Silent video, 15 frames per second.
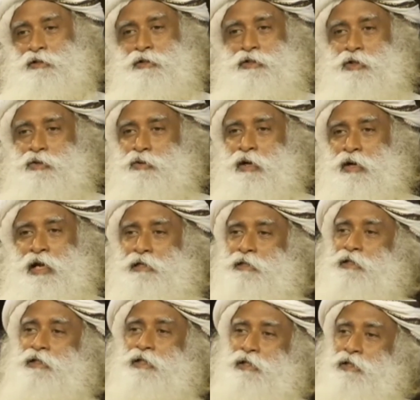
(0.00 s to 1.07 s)
stoned
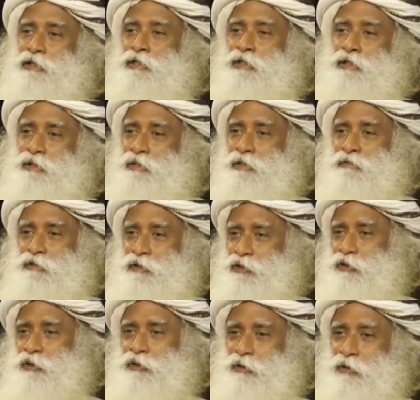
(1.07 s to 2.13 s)
like this with
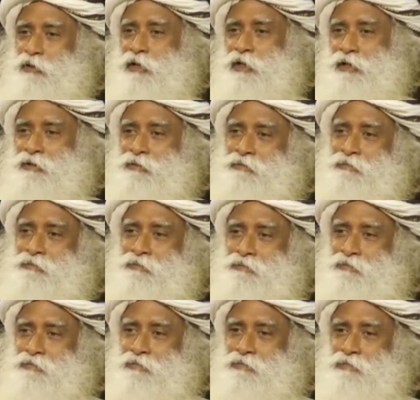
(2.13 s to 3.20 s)
your yoga,
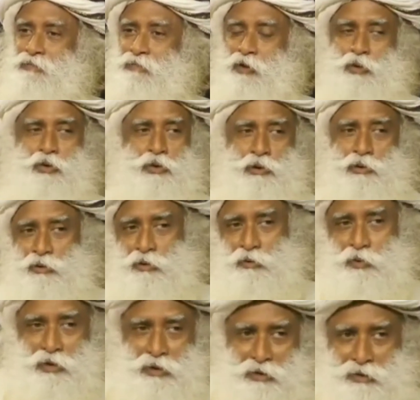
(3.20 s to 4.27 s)
who will do the
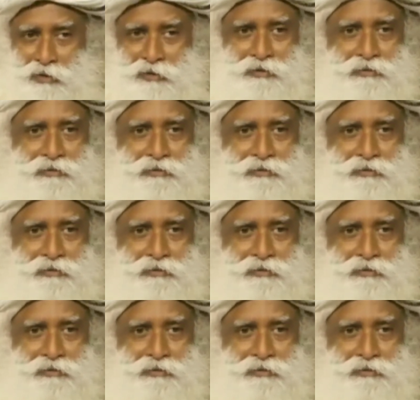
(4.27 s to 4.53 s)
work?